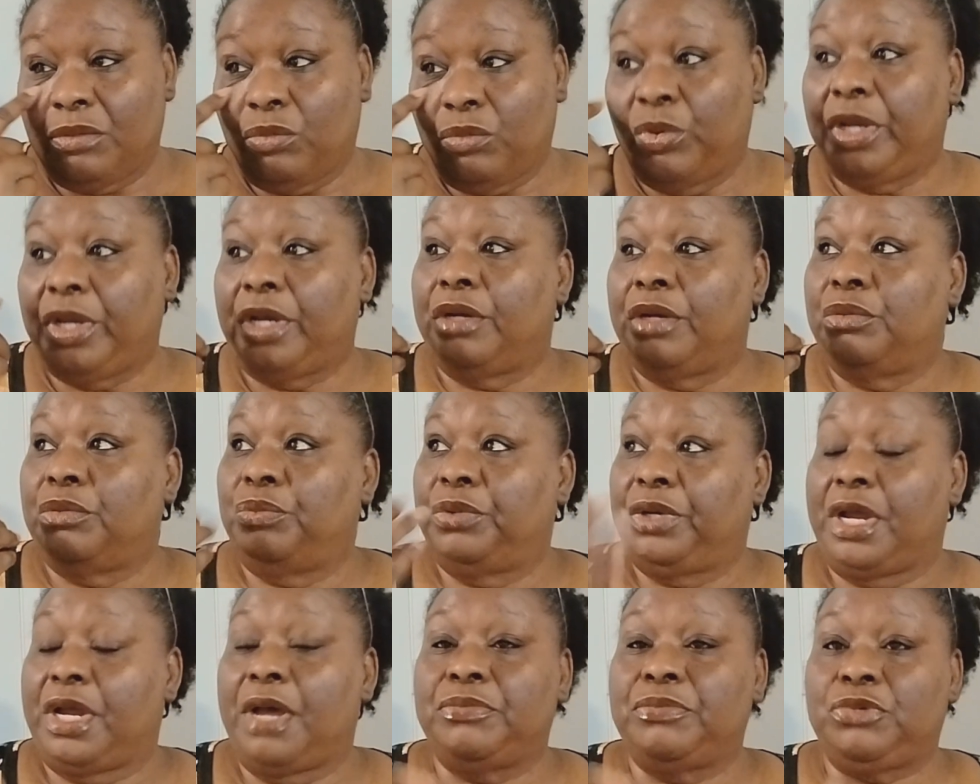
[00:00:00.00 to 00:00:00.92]

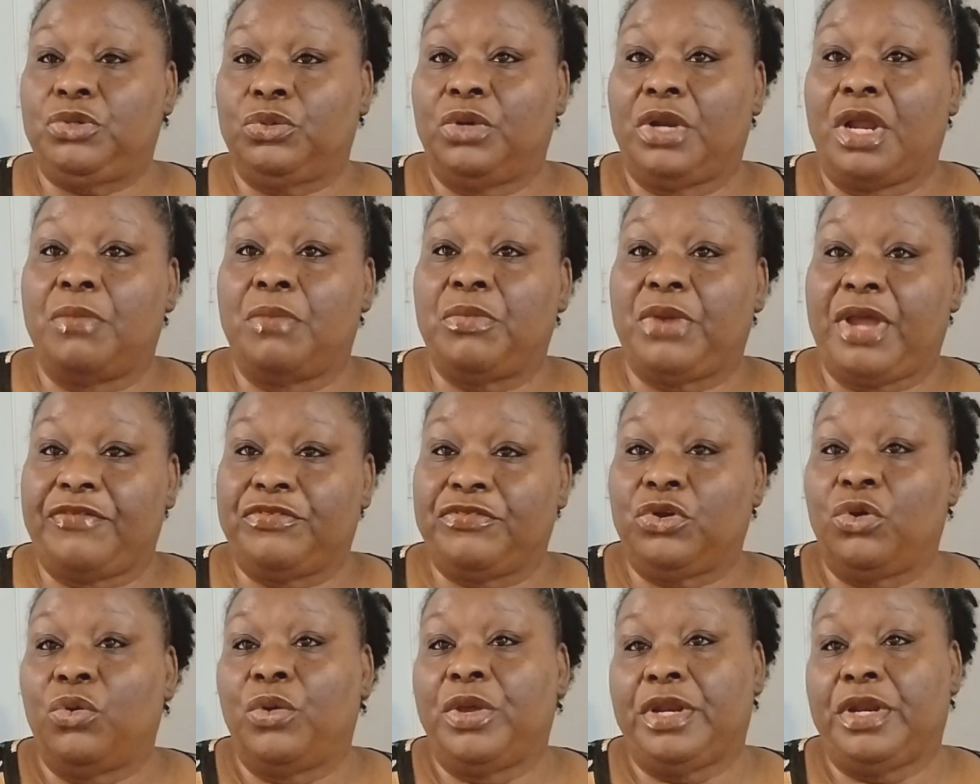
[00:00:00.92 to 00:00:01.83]
what I'm doing, I'm going to have
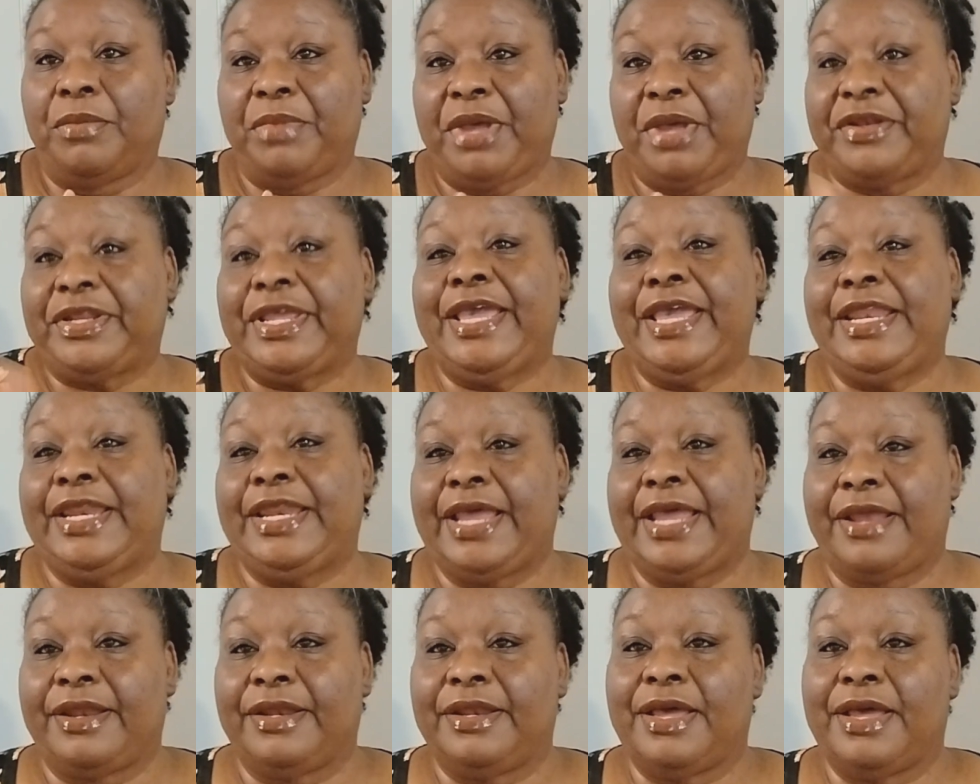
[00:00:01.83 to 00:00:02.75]
to go in and I'm going to have to
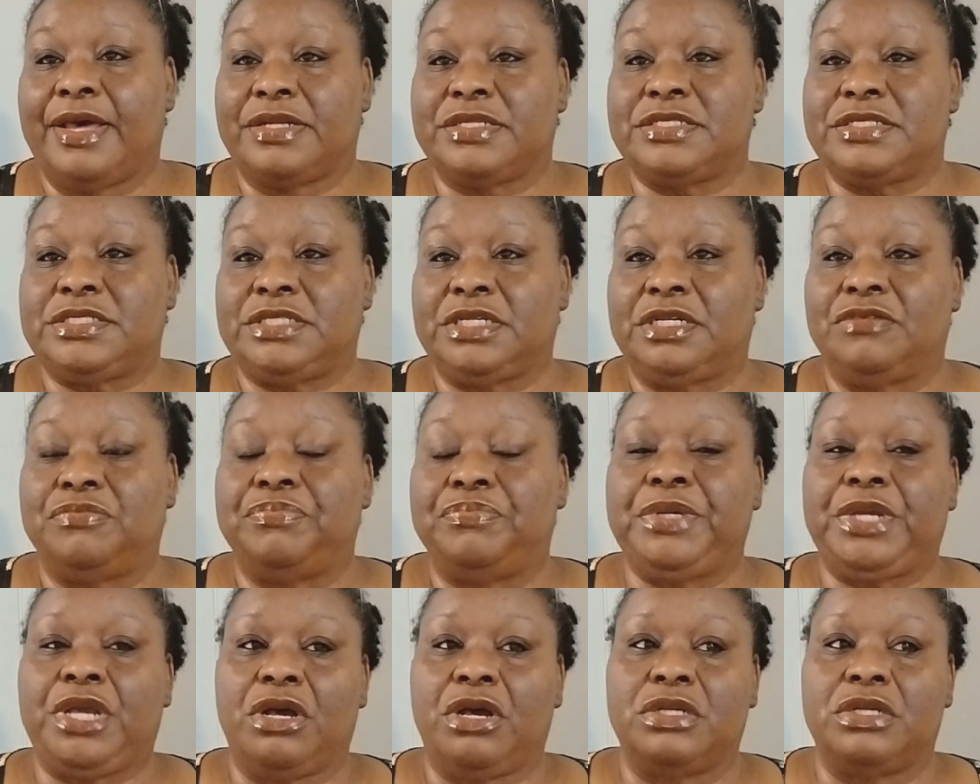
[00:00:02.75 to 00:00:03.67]
edit out a lot of stuff,
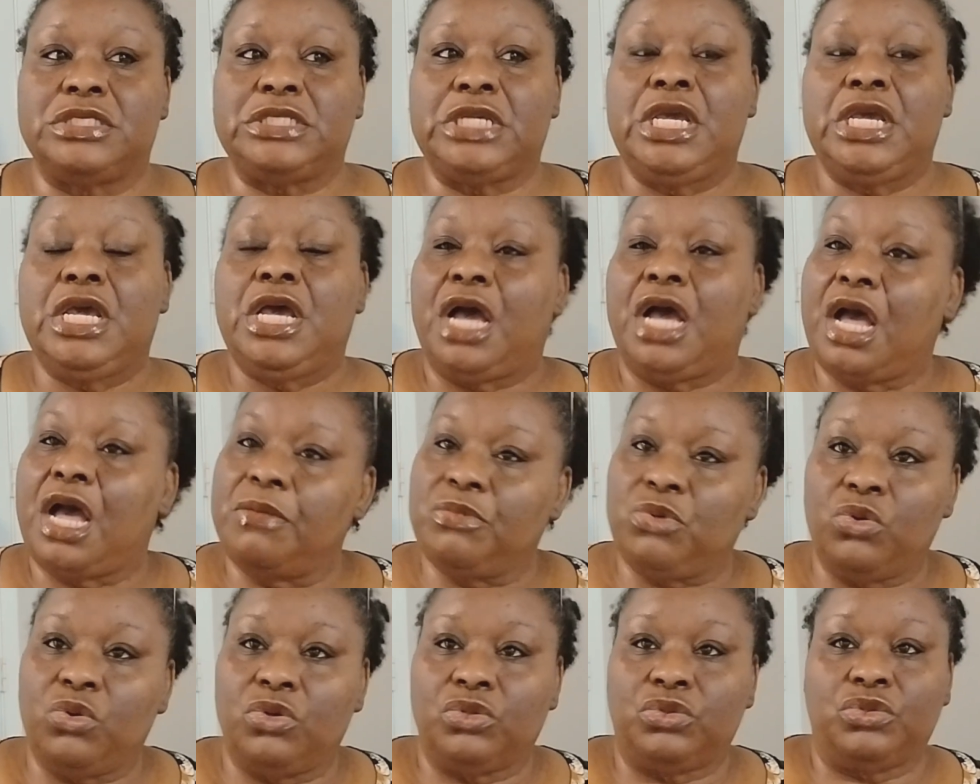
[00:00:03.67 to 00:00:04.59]
because
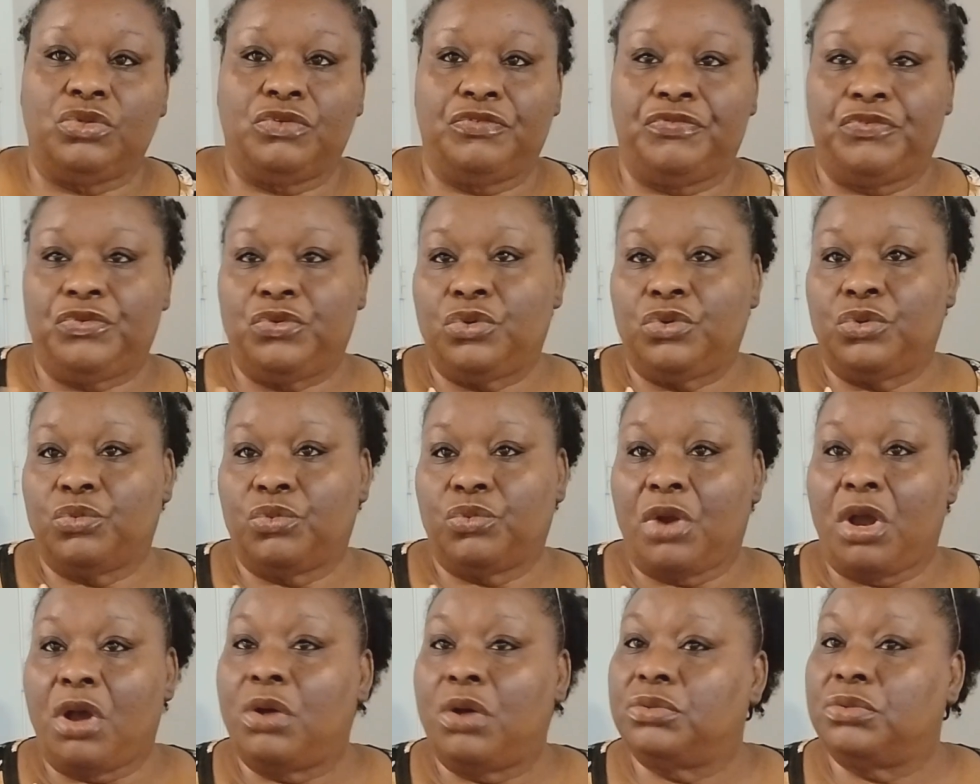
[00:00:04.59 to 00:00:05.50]
I'm going through the full
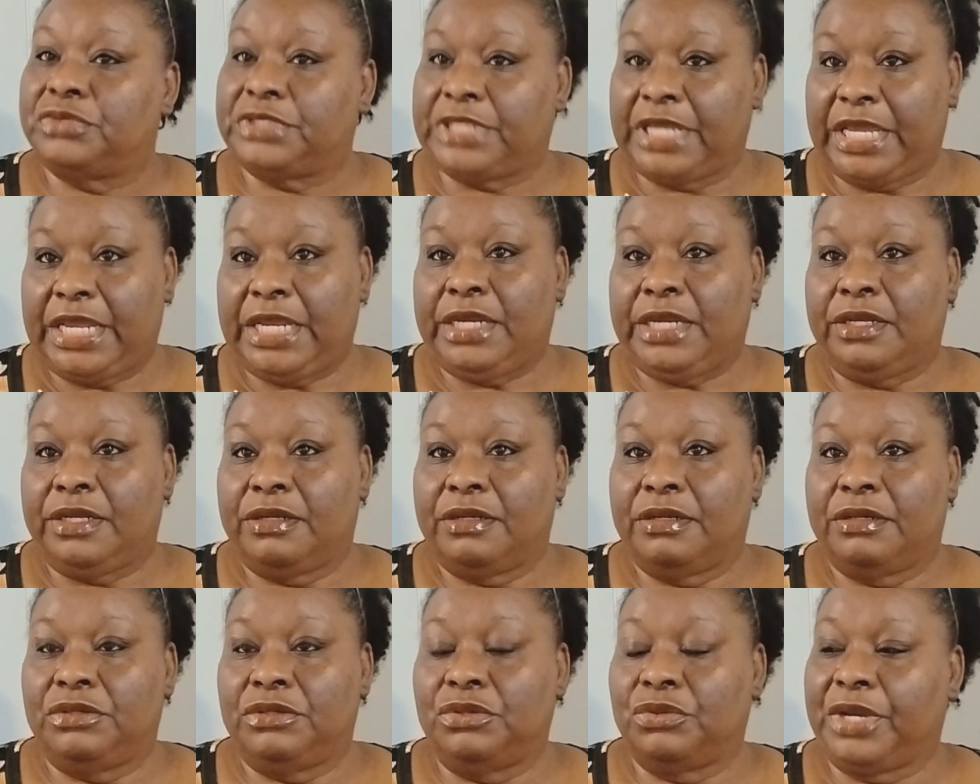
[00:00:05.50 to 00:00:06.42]
raw thing.
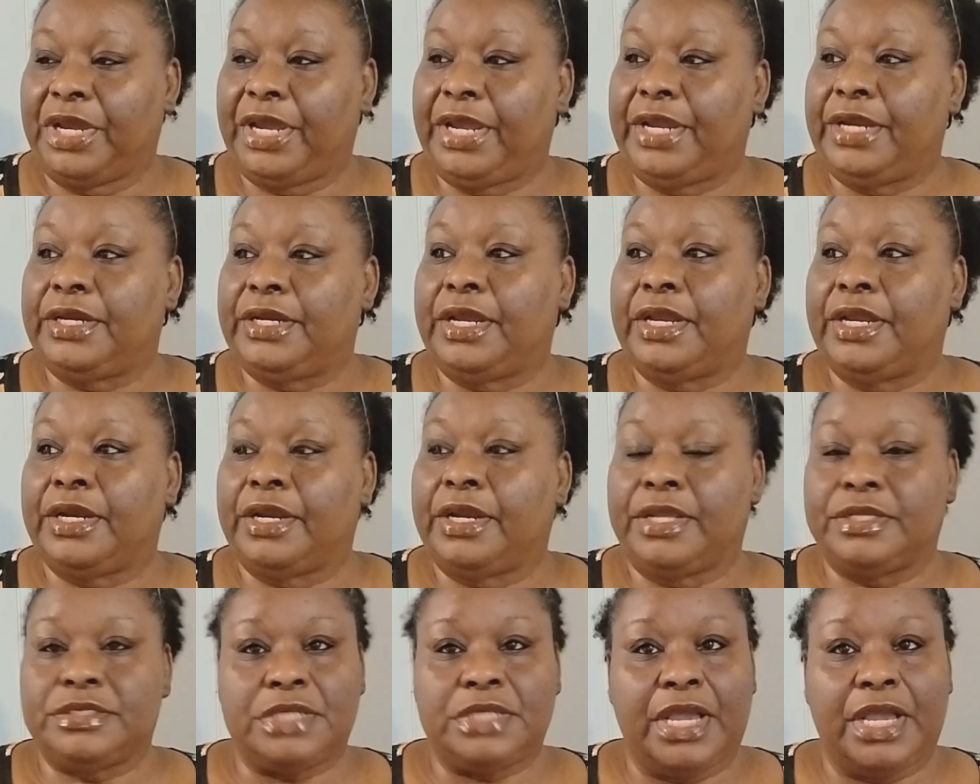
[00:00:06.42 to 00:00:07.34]
Okay,
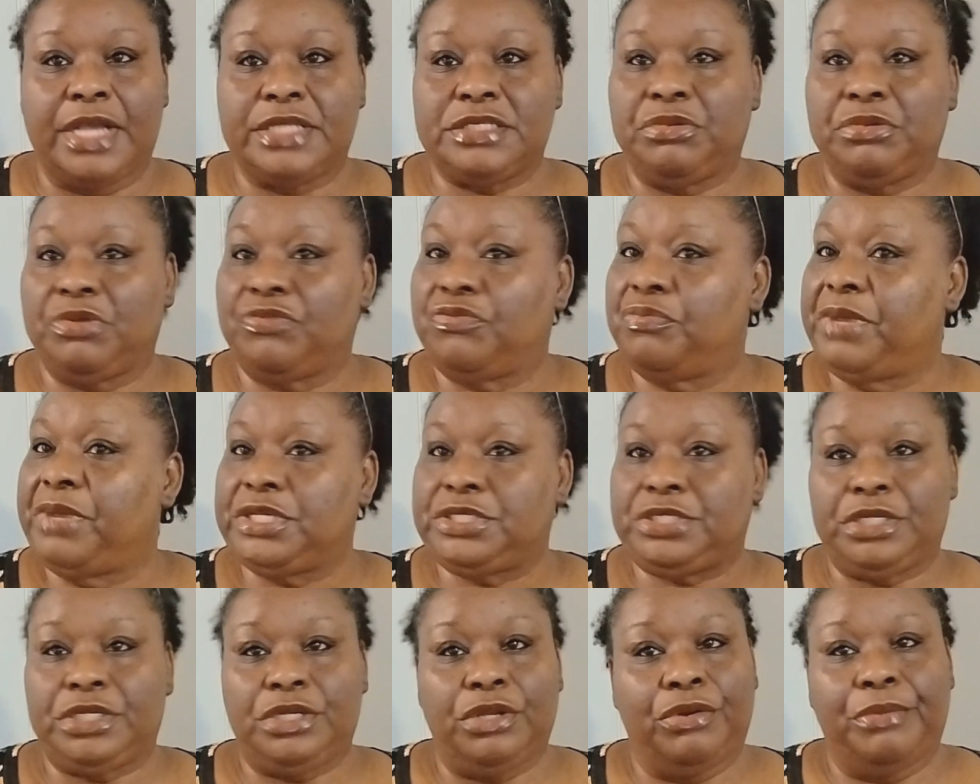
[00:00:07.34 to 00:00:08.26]
and so I got some
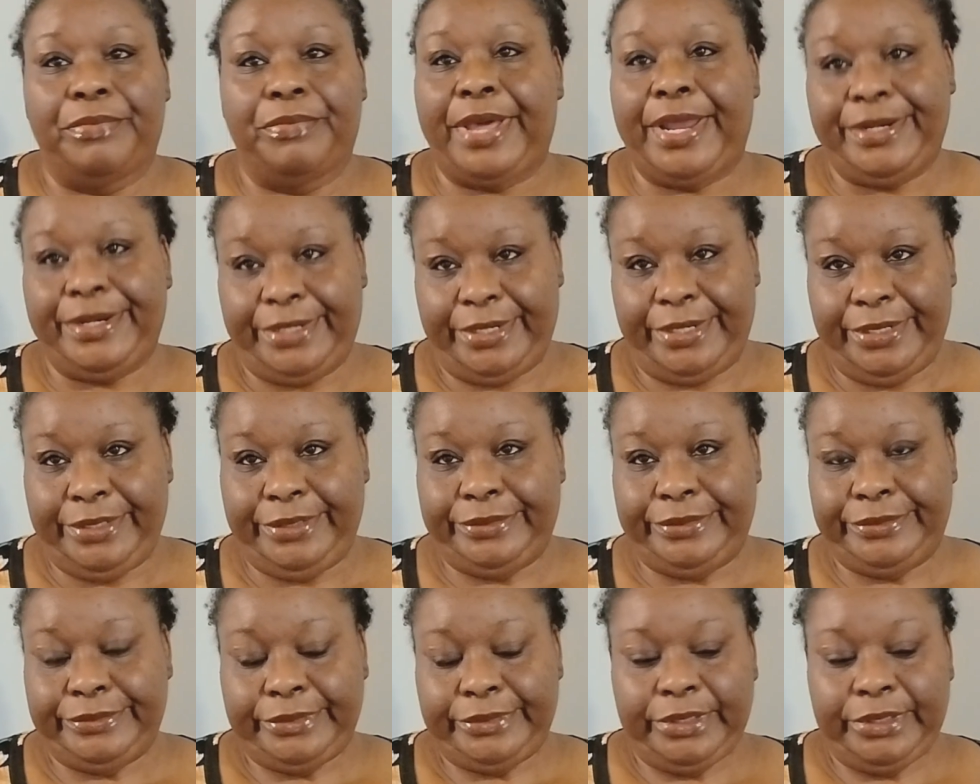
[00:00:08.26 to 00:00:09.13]
information that don't nobody need.